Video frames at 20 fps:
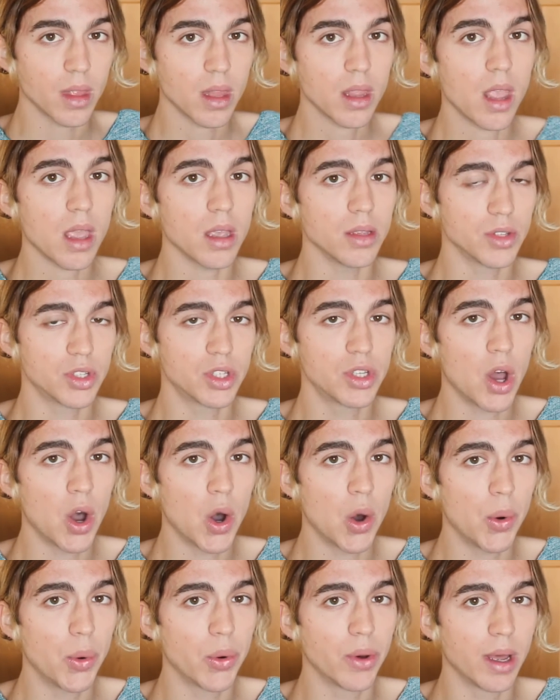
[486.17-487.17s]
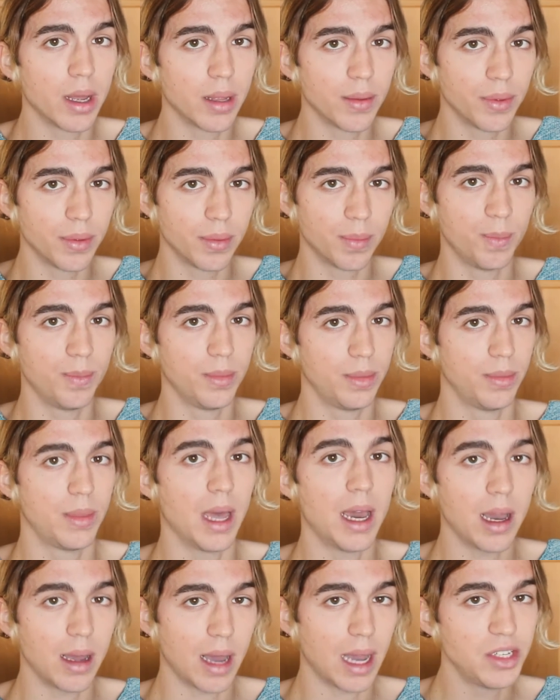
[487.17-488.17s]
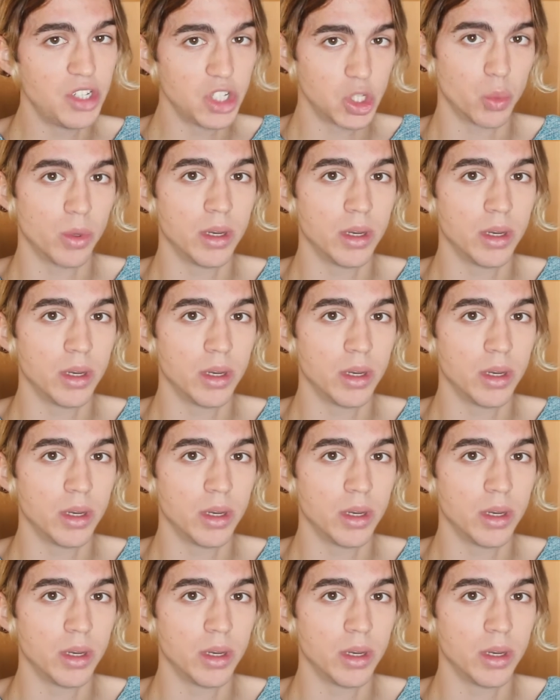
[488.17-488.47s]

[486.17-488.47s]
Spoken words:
So that I just